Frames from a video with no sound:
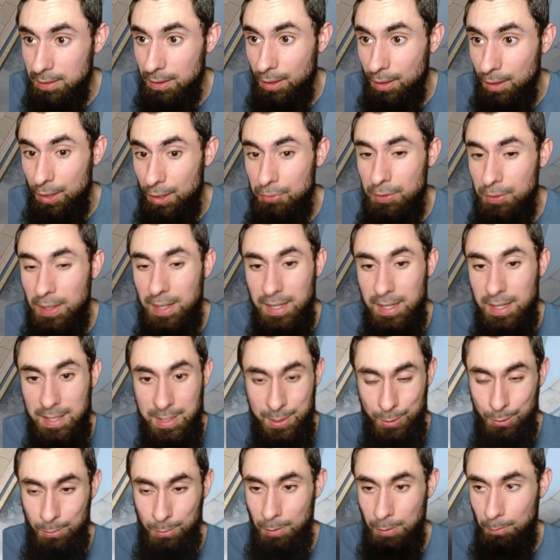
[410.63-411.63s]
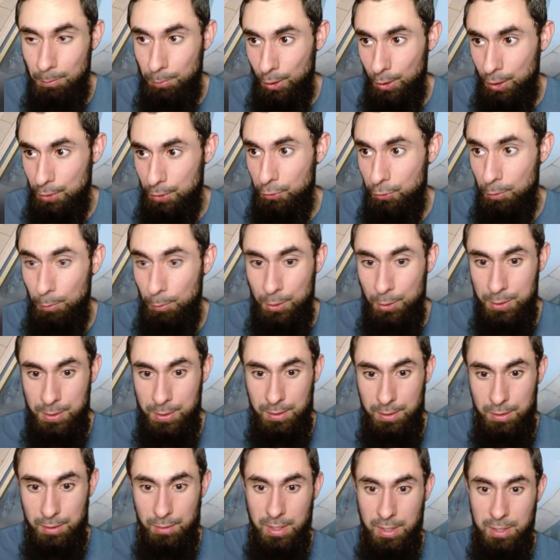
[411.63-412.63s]
artifact is going to be blocked for most of the
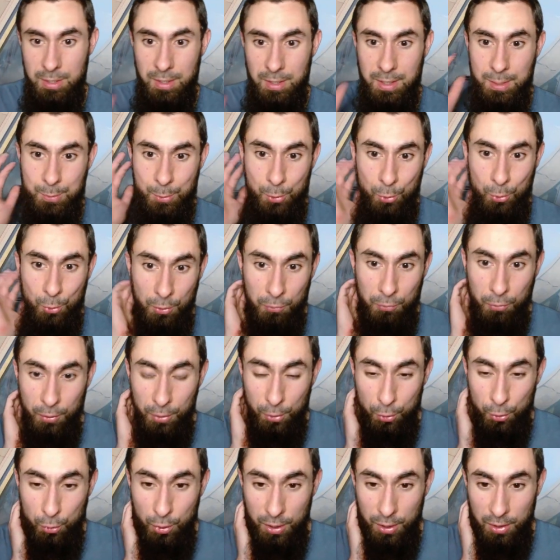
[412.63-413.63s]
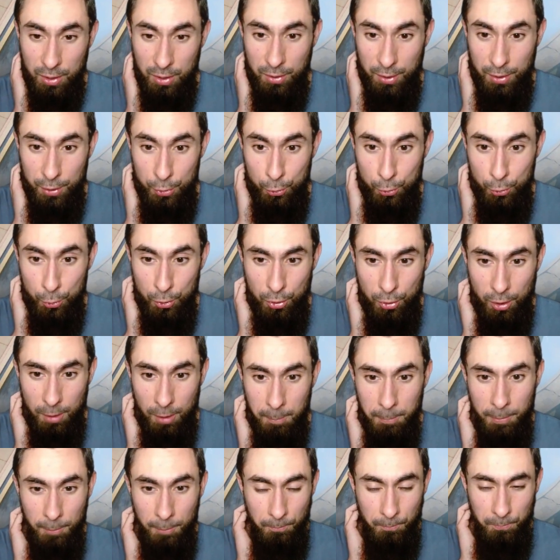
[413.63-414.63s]
duration because we're going for the quick clear nuke comp.